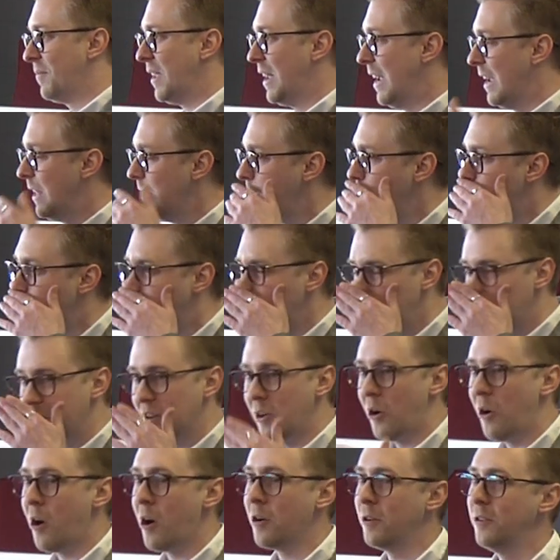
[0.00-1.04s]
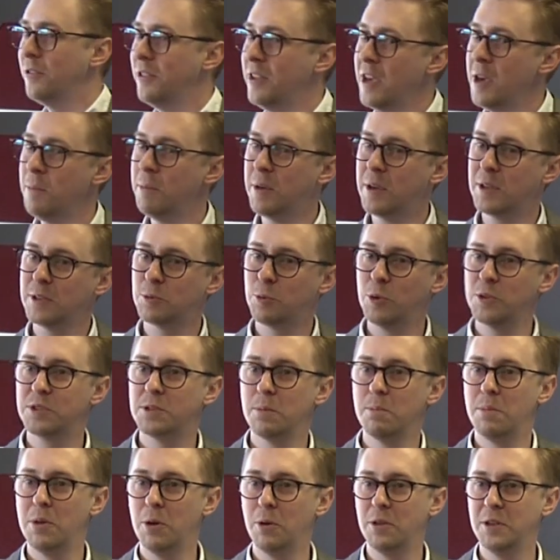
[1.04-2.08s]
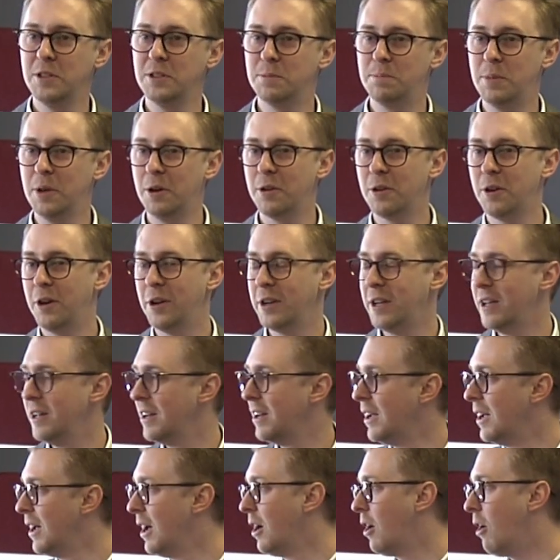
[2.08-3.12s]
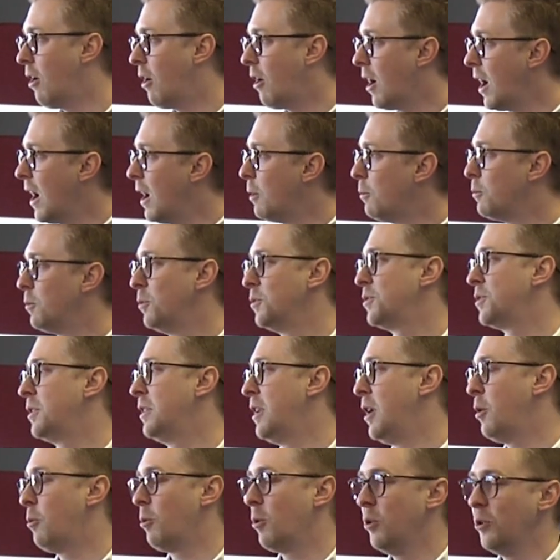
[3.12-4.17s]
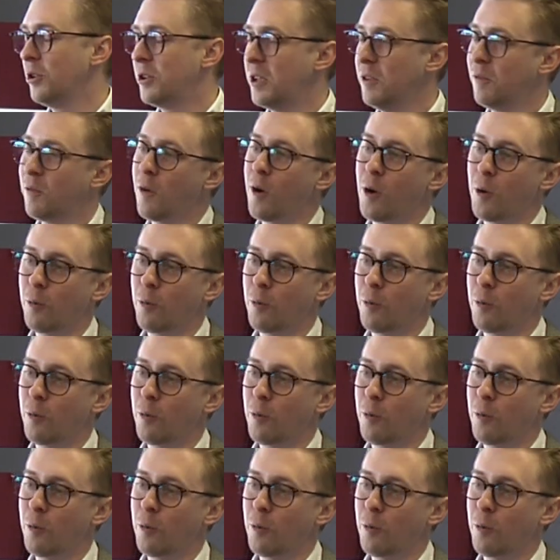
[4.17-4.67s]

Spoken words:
And it's even harder then because once the building's built on it, all right, well, so now we're looking for a